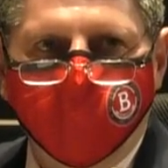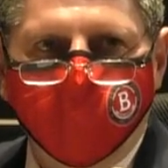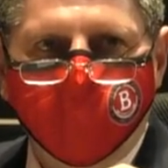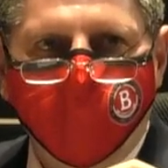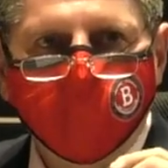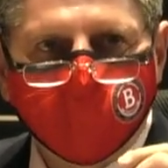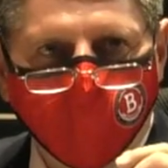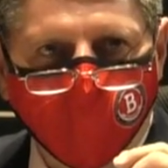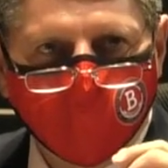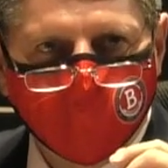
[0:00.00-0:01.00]

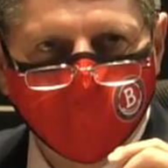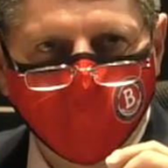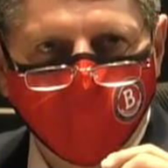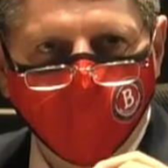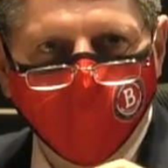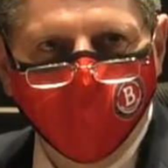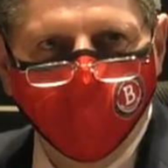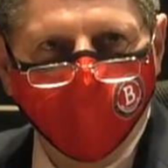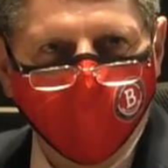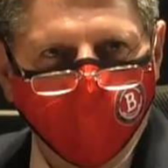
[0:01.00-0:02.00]
contracts and I and
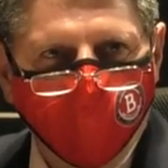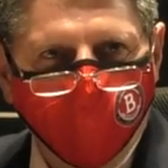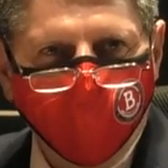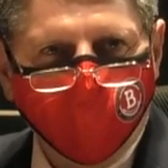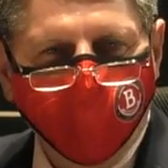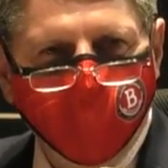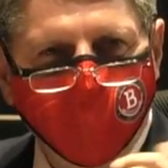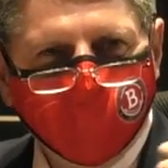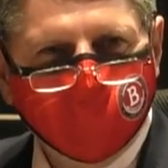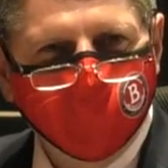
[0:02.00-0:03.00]
my friend
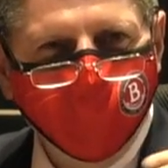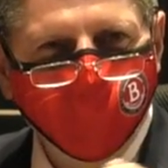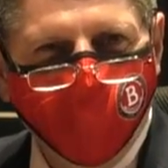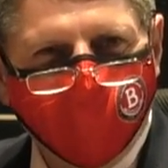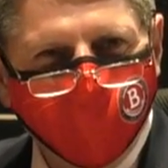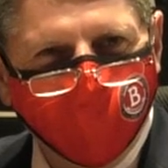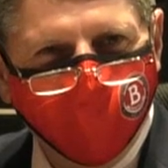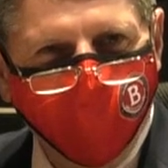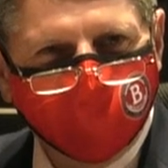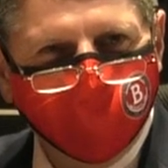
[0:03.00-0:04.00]
next to me working for the
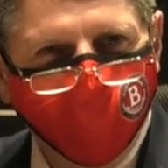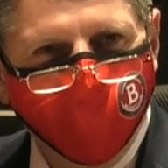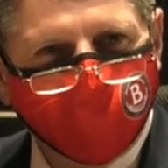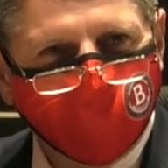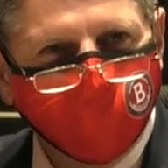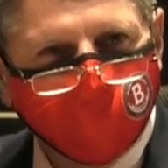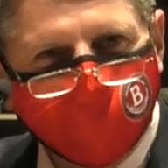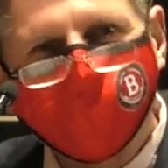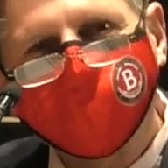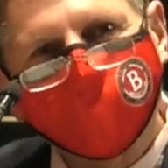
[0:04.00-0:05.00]
Boston Public Schools
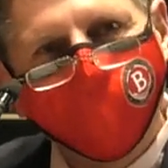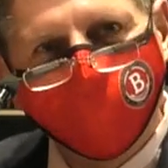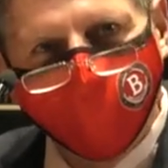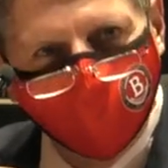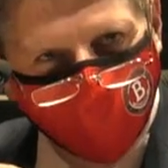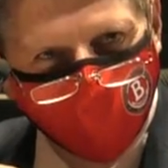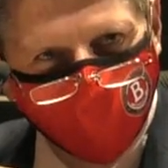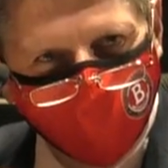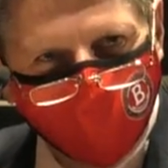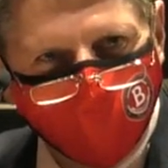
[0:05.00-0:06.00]
knows all about
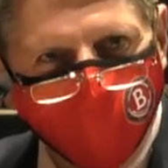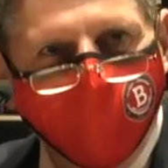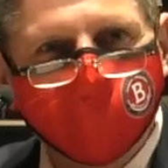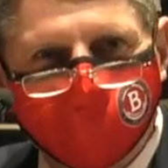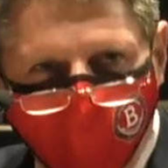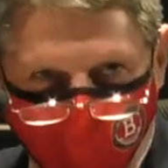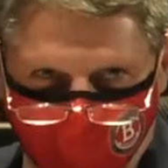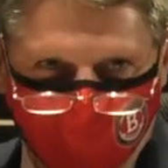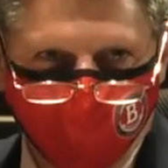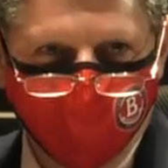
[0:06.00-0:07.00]

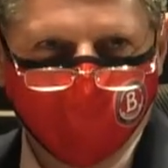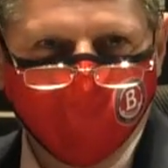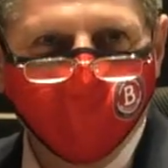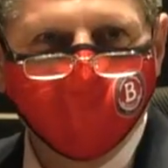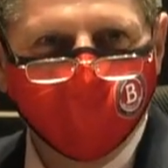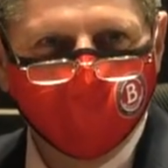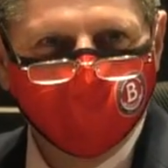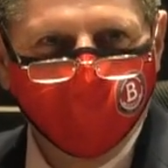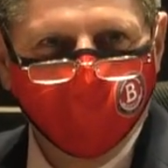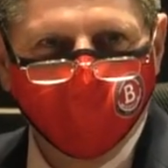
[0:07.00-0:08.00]
contracts with unions
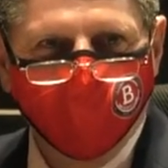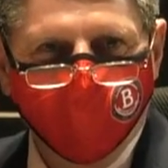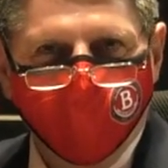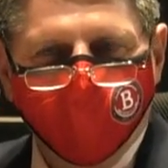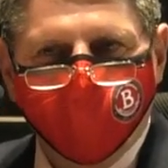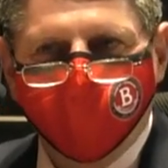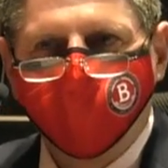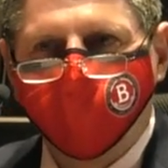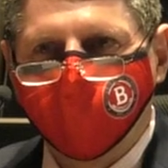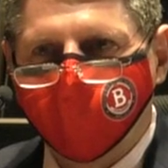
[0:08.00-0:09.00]
and
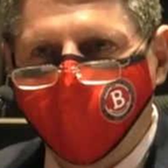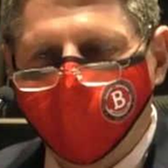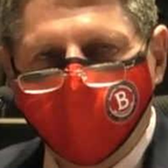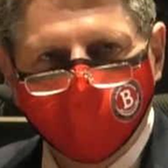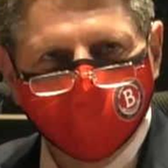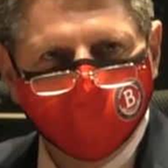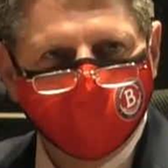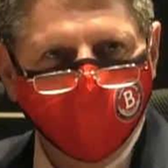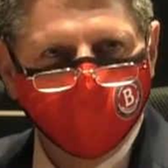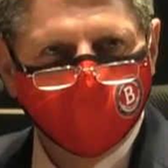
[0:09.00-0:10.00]
riffing and all that good
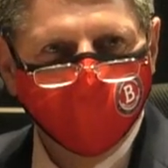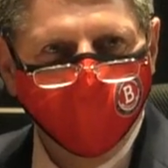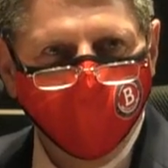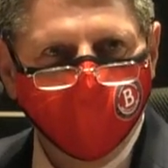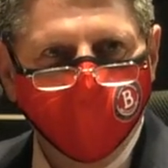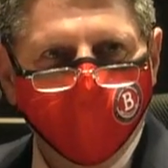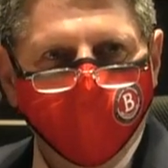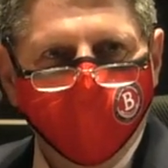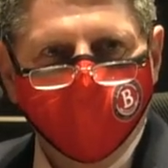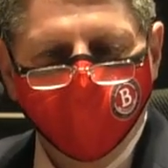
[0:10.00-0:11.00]
stuff so I mean
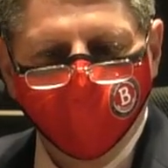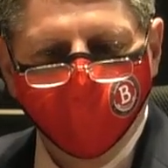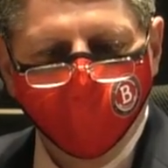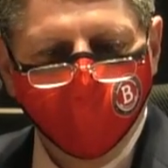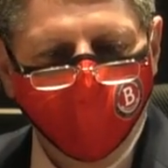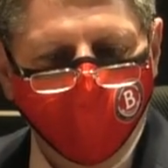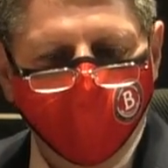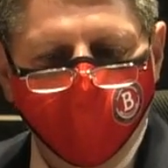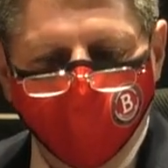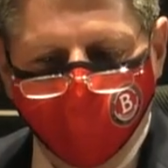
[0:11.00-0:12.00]
you know that we are
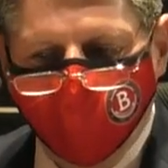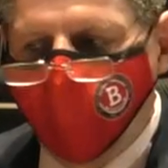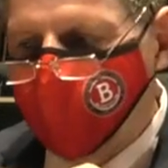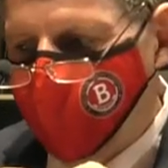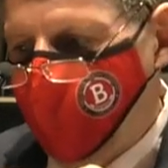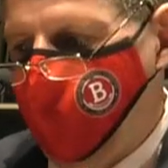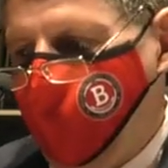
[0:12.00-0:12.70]
lucky